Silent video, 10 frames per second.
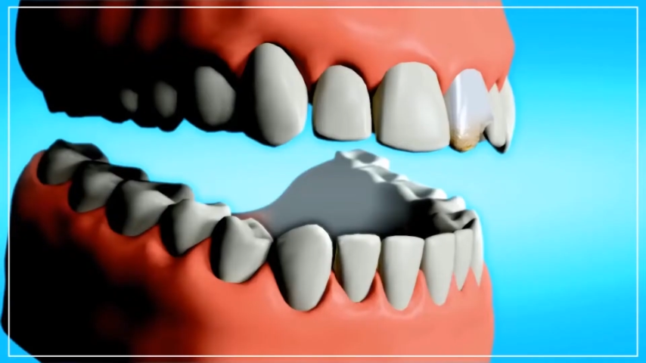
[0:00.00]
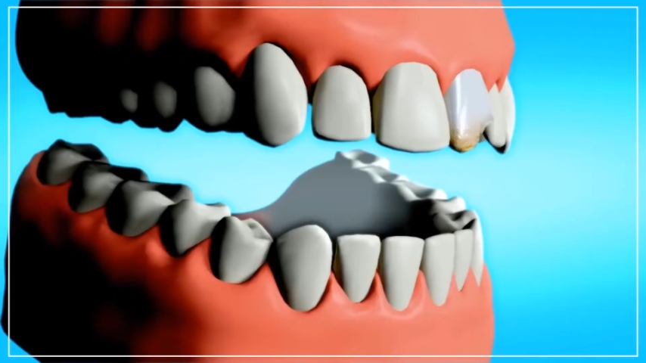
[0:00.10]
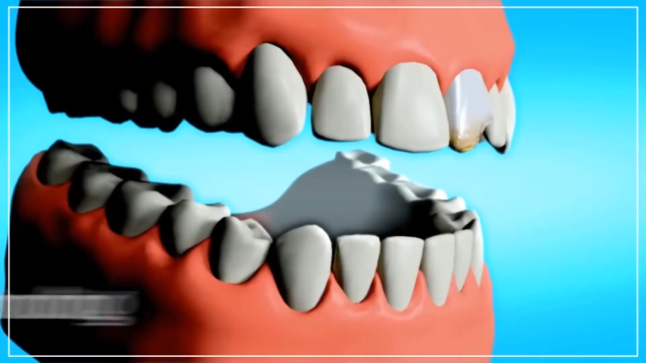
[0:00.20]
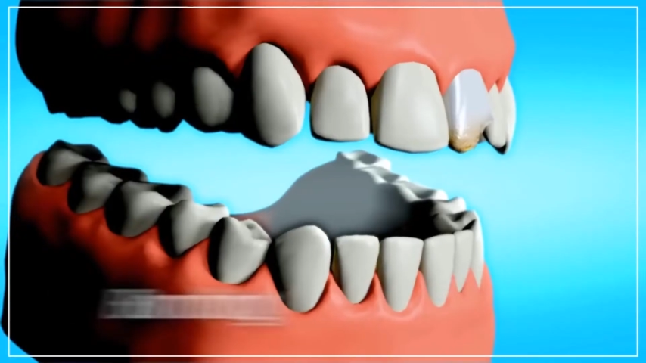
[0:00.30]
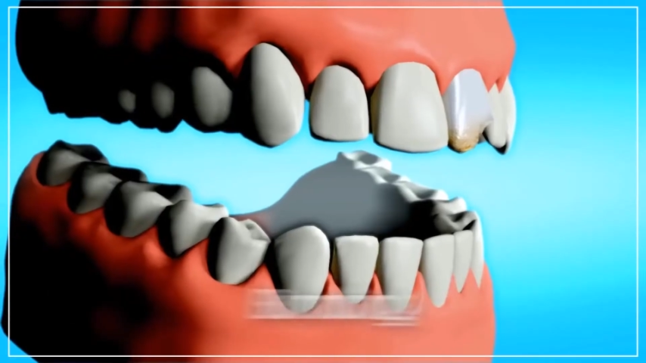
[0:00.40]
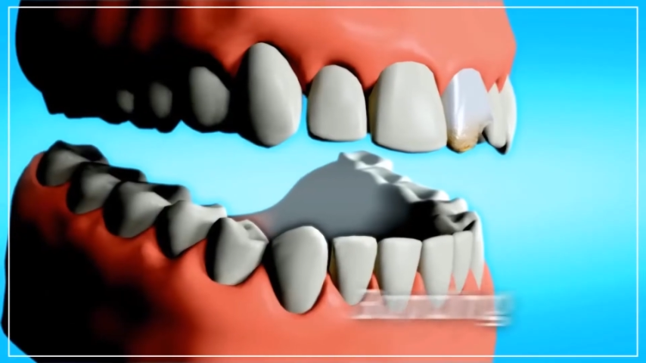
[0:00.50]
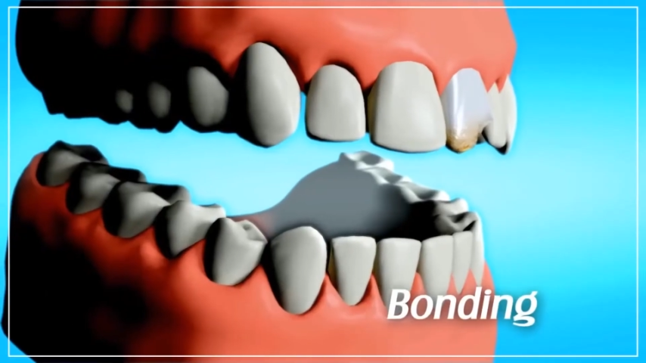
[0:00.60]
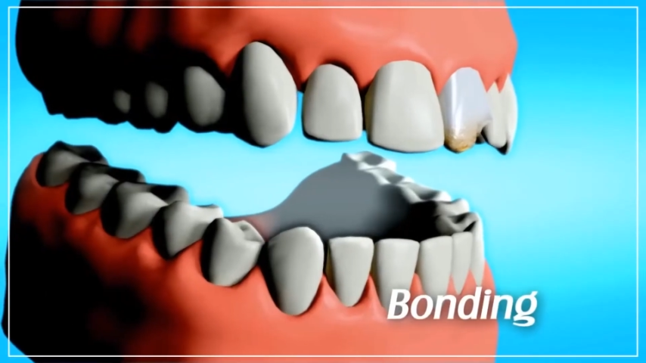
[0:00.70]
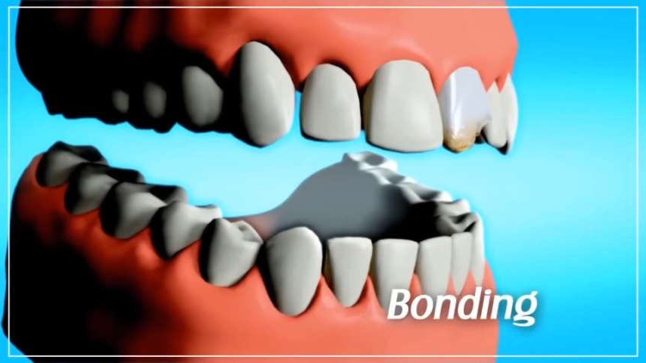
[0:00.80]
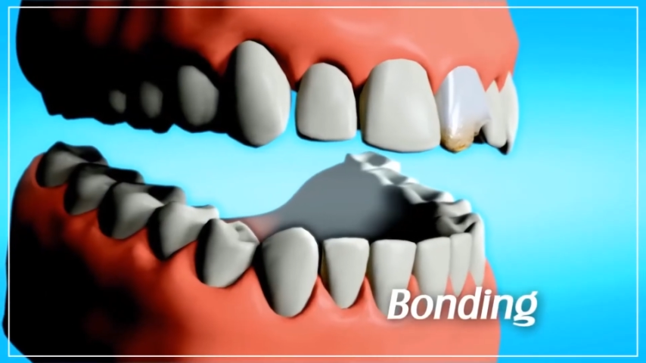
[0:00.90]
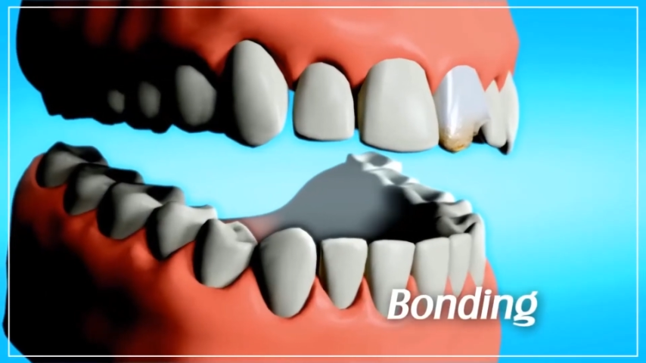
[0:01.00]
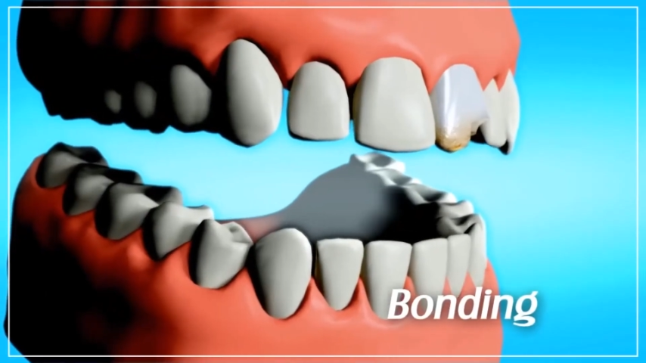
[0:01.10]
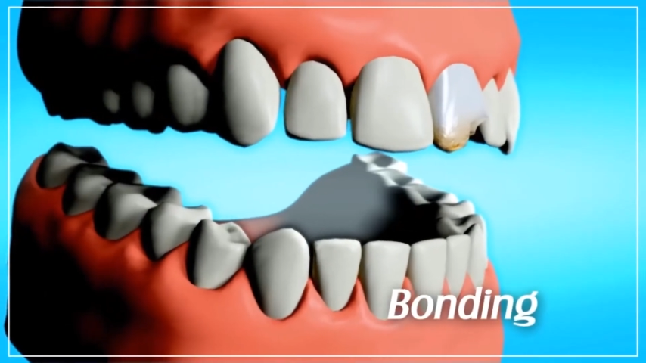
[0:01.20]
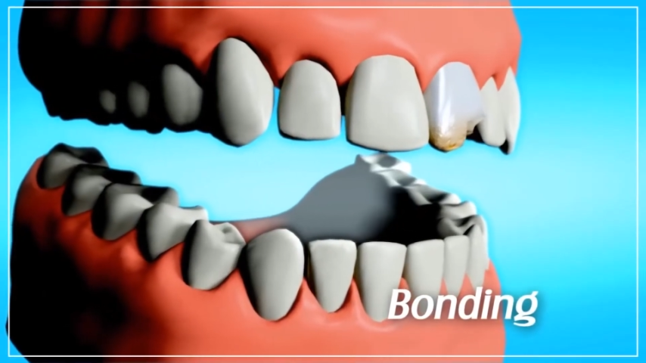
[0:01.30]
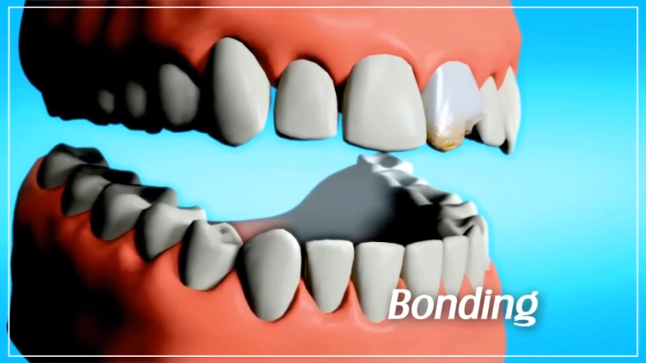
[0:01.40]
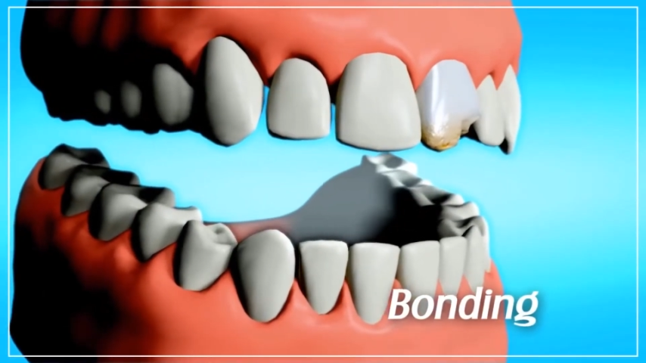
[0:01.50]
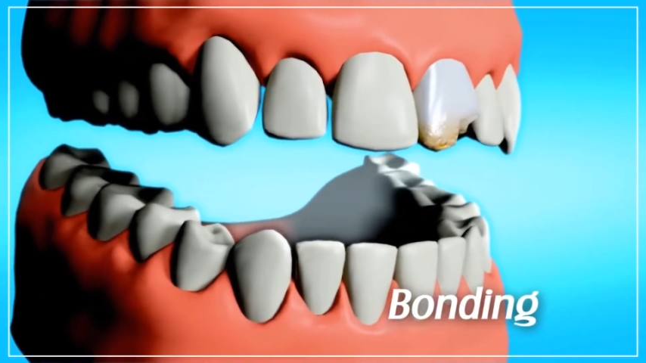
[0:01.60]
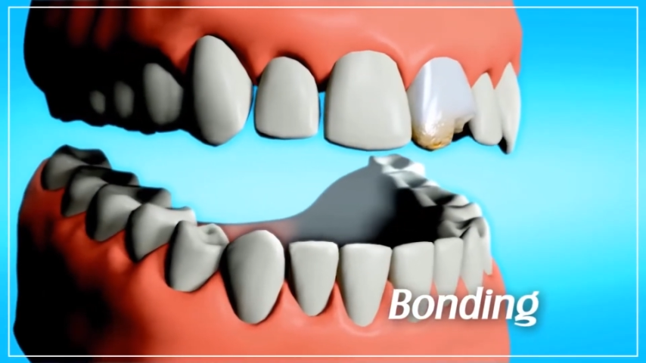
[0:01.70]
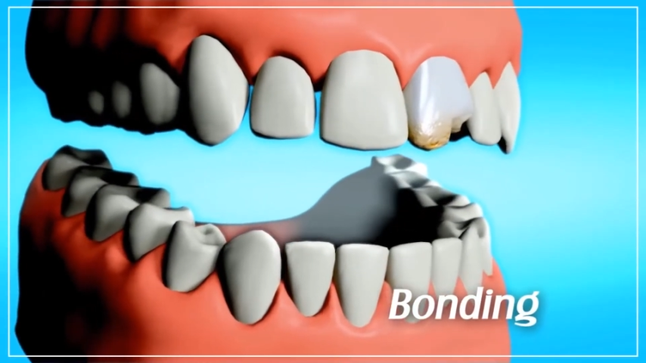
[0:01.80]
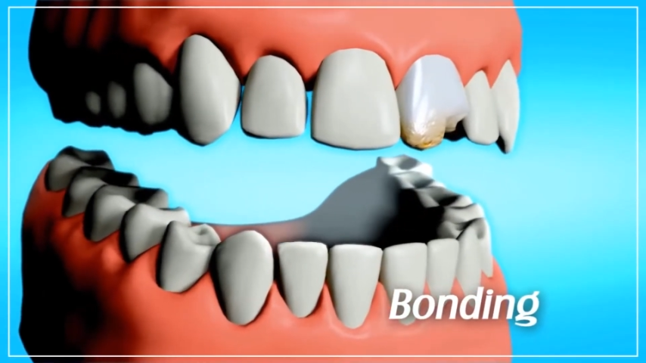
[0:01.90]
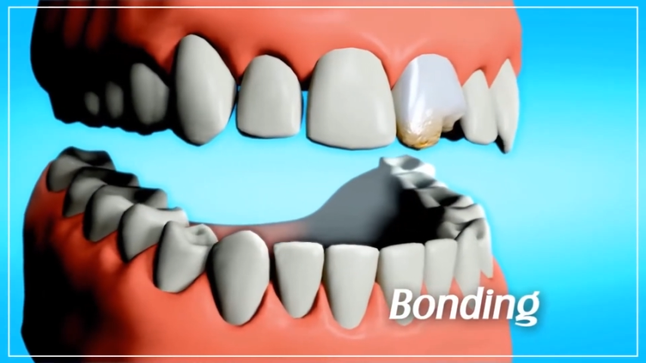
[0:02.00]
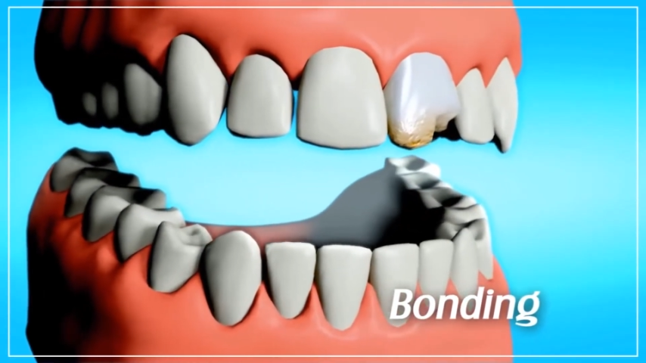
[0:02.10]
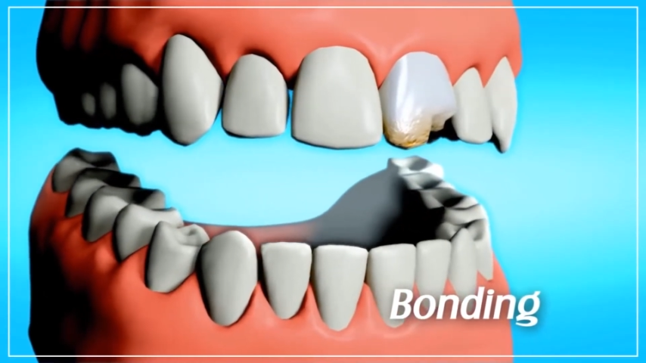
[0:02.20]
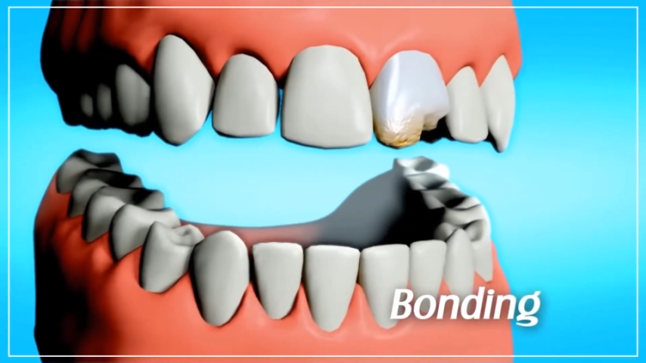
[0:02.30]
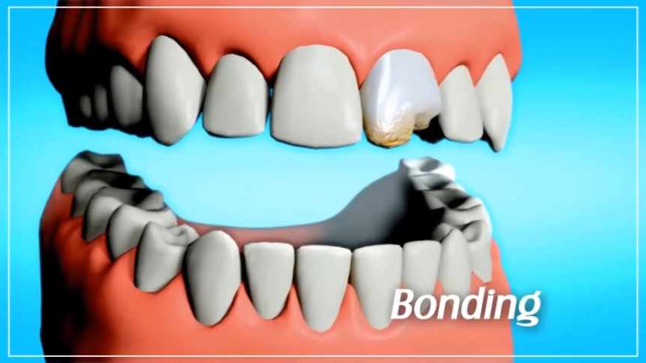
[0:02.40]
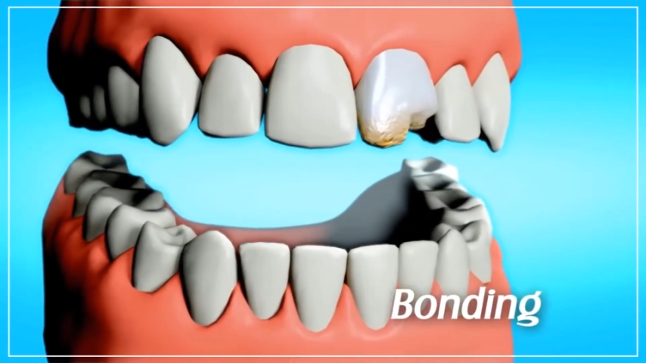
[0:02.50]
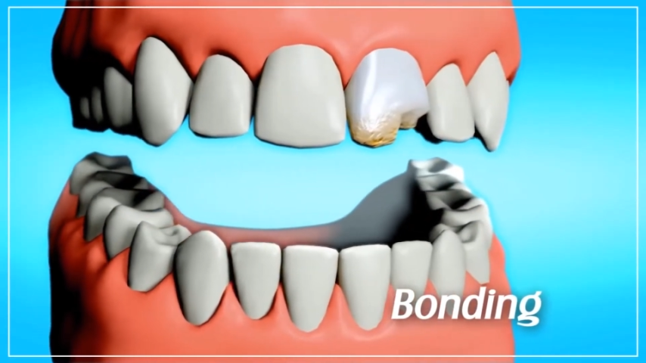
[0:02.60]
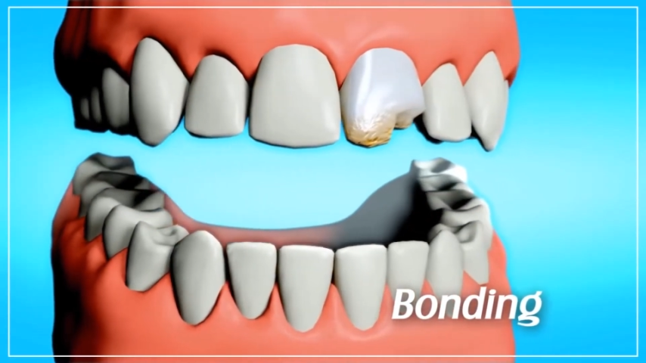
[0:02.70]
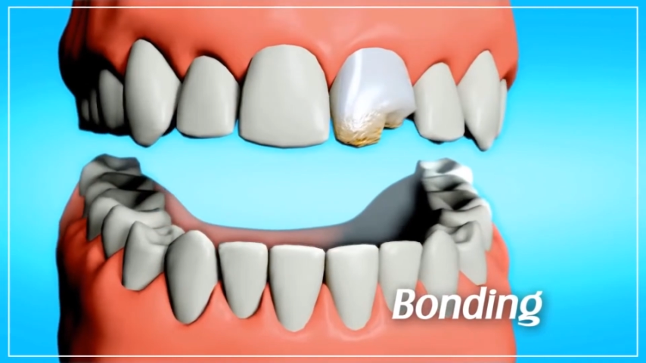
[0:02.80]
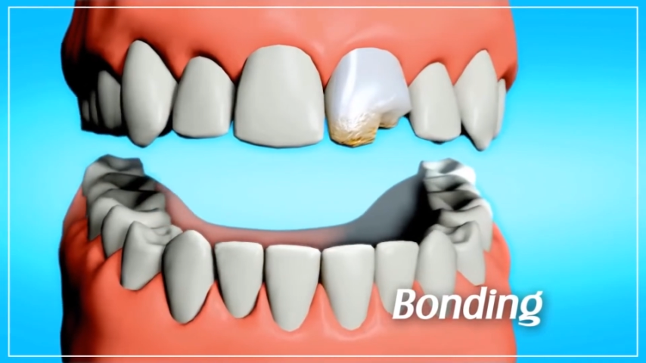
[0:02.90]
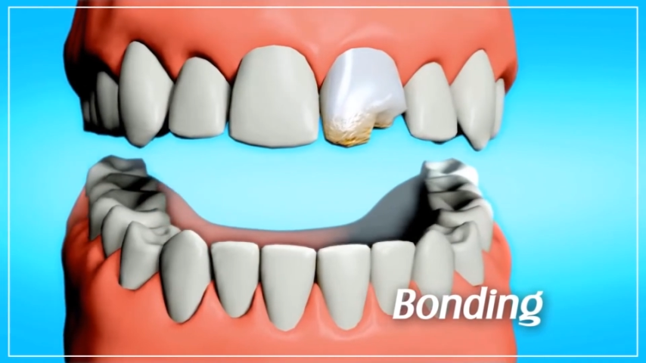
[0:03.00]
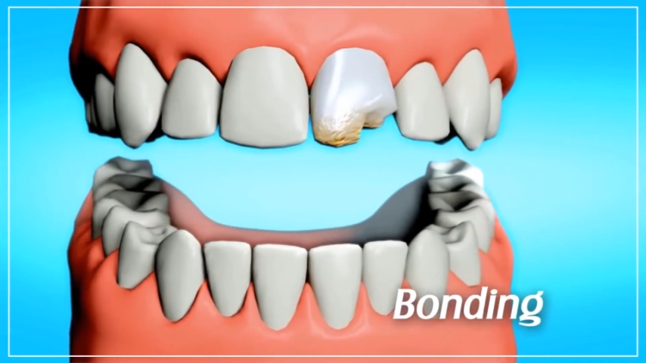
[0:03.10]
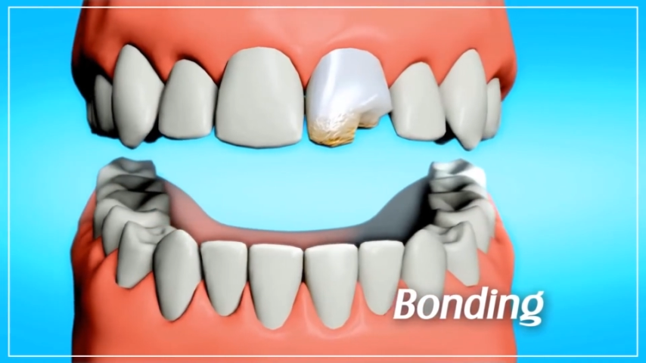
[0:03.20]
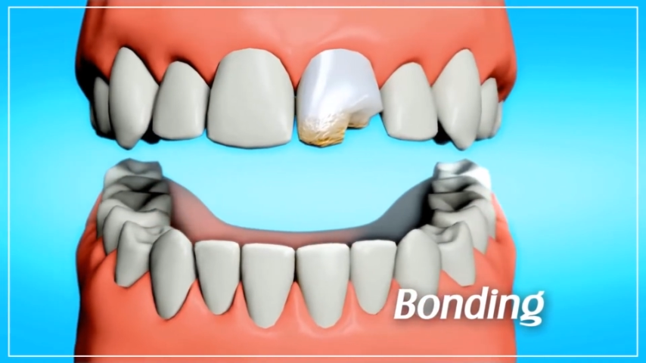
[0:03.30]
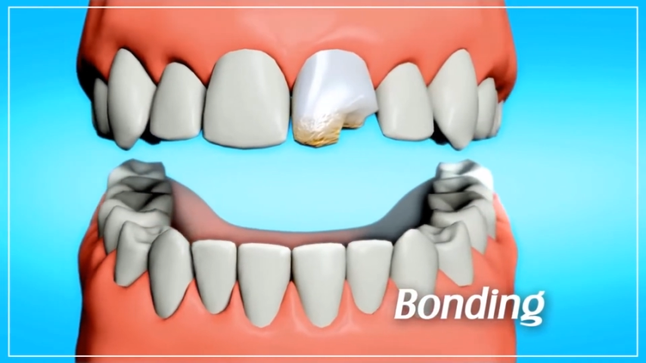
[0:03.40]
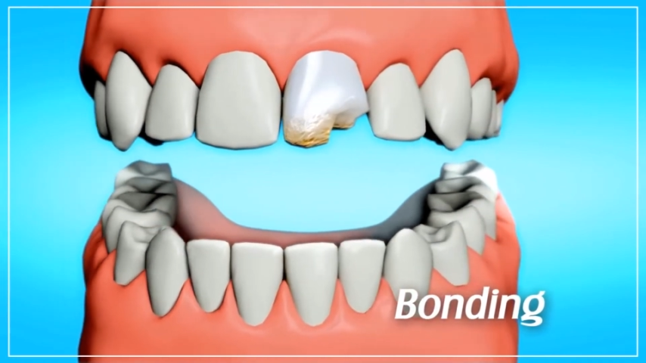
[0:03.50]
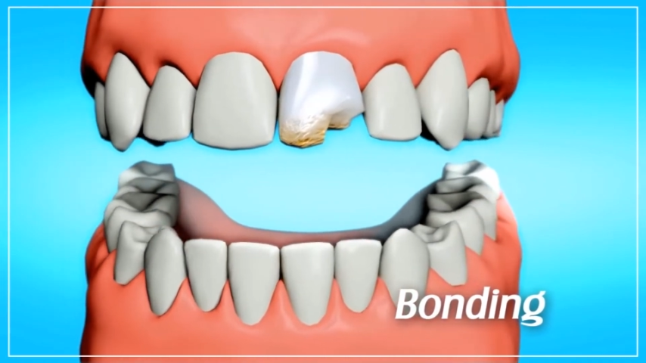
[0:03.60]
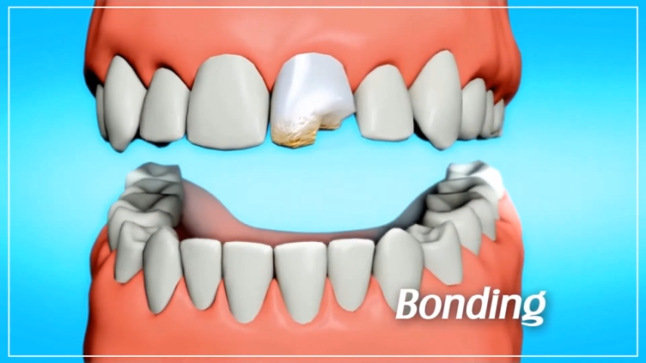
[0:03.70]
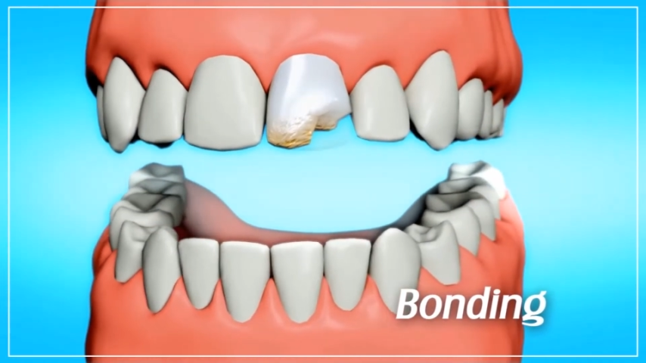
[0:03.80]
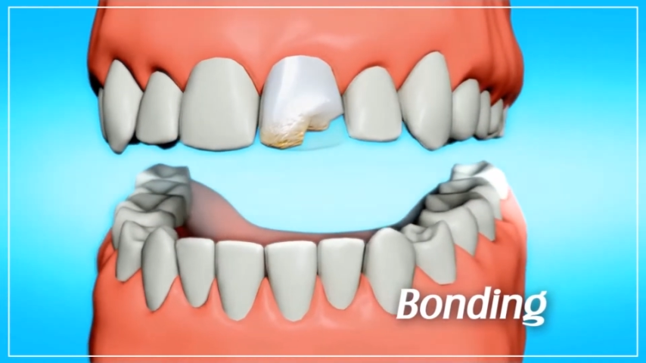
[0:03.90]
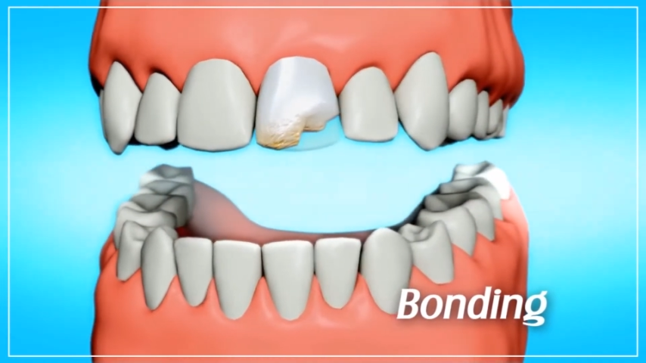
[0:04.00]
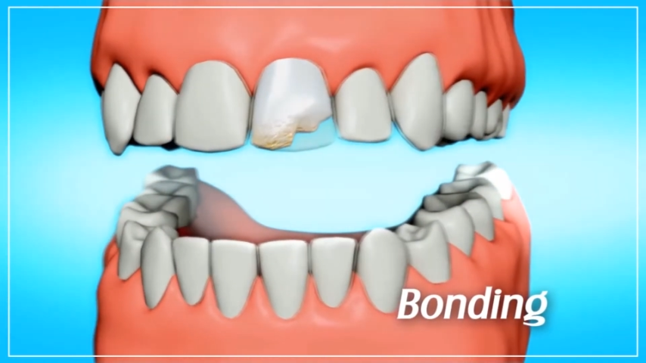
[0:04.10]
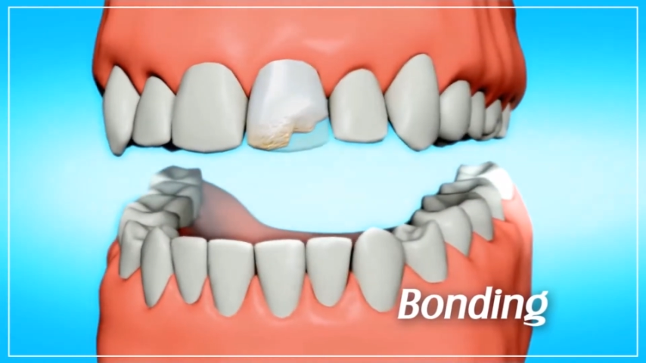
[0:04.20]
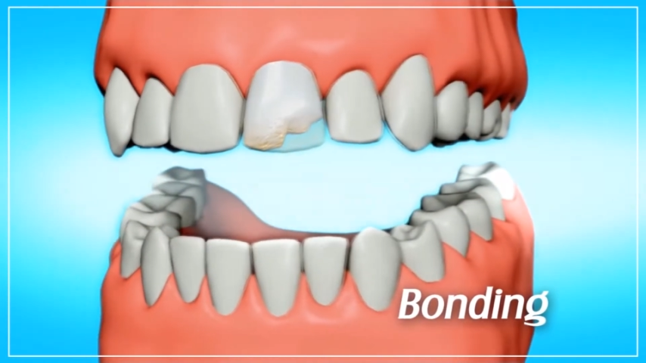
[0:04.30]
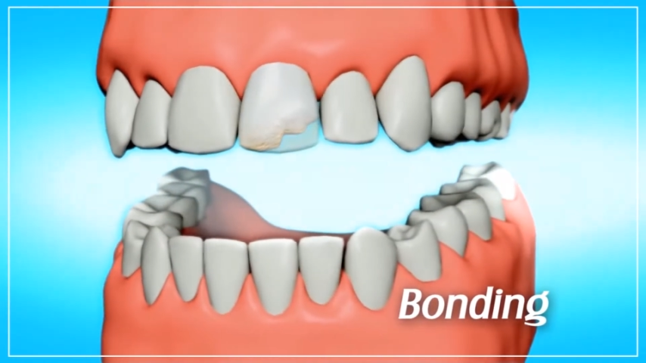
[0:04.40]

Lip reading: (no speaker visible)